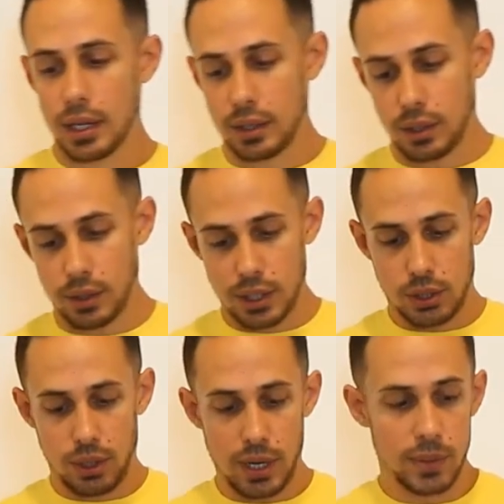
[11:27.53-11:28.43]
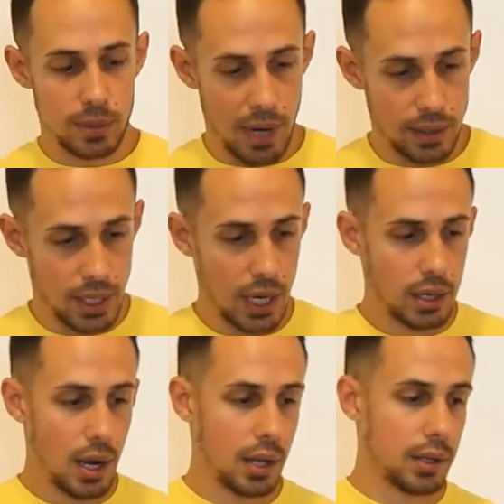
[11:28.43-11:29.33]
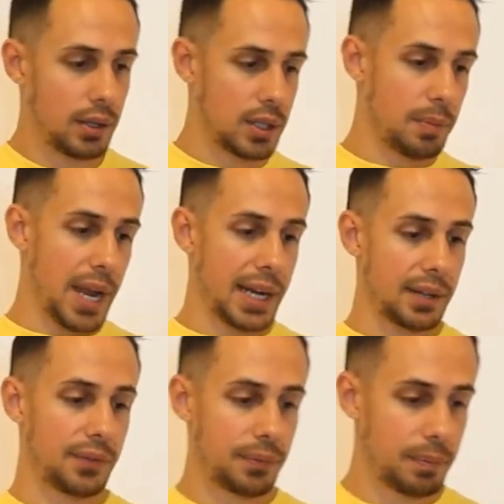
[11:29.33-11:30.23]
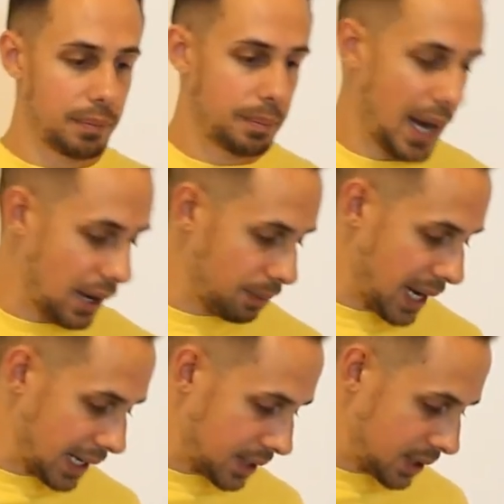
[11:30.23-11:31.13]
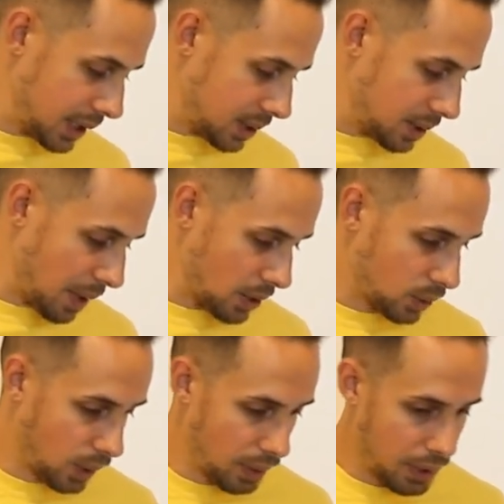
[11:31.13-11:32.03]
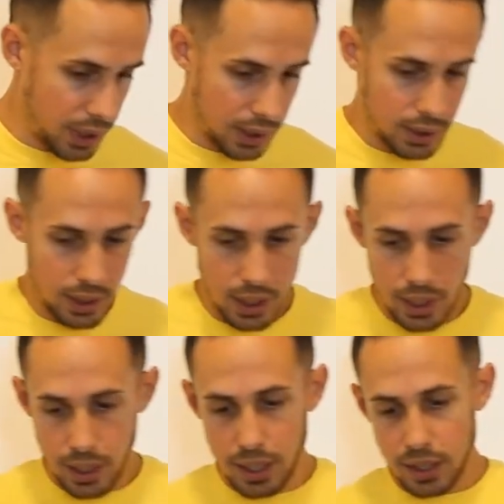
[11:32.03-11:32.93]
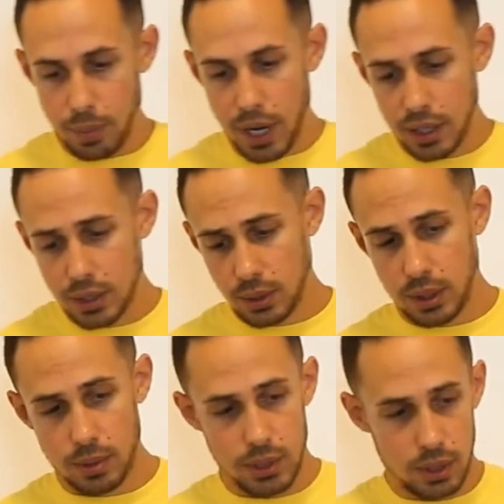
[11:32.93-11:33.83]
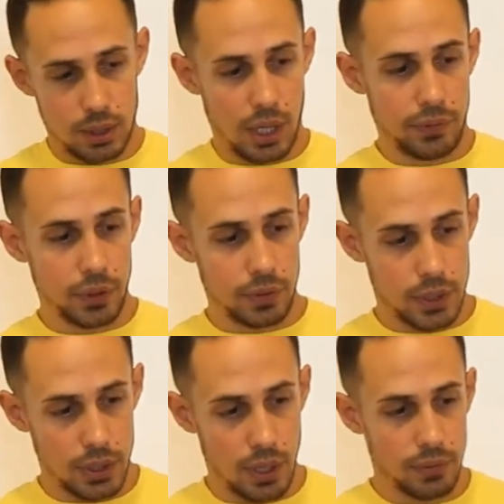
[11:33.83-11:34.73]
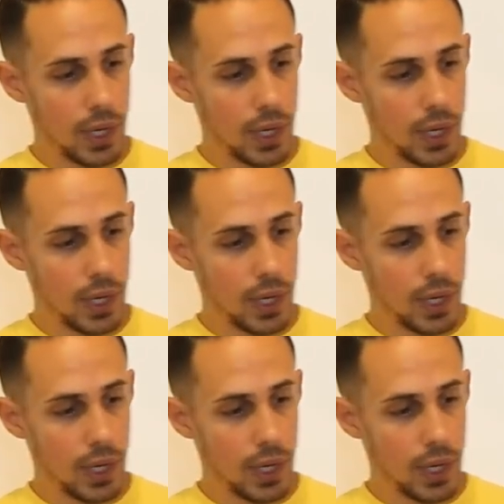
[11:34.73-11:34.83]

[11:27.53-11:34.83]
You know, this tray was about $10, the pound bag of seeds was about 20 bucks, and the potting soil was just leftover stuff.